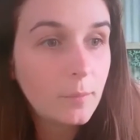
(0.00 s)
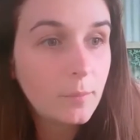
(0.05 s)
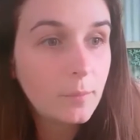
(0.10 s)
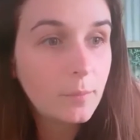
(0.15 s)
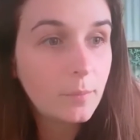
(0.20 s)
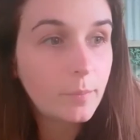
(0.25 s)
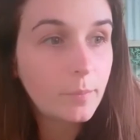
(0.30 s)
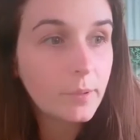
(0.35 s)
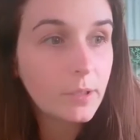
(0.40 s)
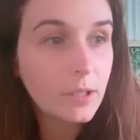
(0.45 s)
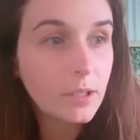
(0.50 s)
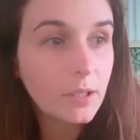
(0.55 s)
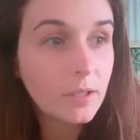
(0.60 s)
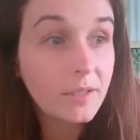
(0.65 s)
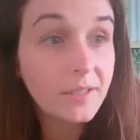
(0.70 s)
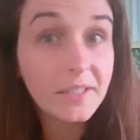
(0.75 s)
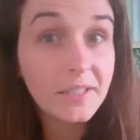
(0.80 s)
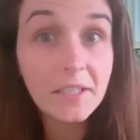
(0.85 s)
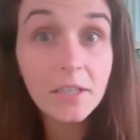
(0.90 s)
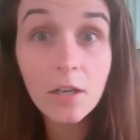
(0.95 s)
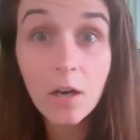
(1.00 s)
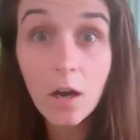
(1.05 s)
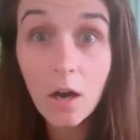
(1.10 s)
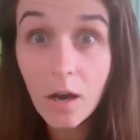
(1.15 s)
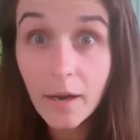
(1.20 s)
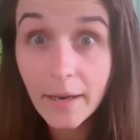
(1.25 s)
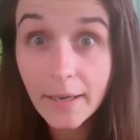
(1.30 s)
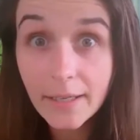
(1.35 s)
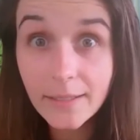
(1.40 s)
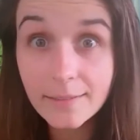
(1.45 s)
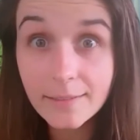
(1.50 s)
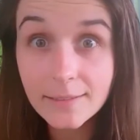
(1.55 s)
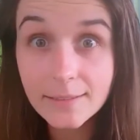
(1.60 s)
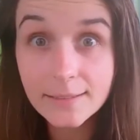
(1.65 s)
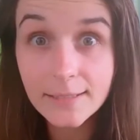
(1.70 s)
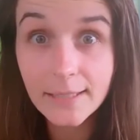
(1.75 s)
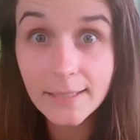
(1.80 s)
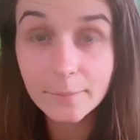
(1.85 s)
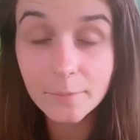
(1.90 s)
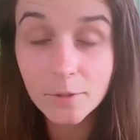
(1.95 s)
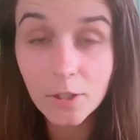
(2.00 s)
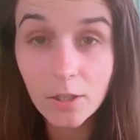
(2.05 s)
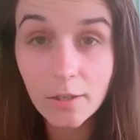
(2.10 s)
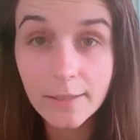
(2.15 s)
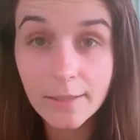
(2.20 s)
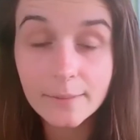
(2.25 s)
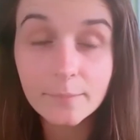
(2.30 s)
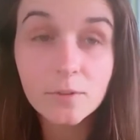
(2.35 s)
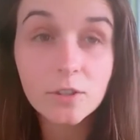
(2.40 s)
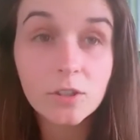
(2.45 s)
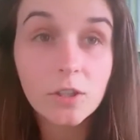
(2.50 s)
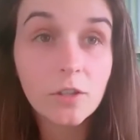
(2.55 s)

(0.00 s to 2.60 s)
be getting high at the same time, so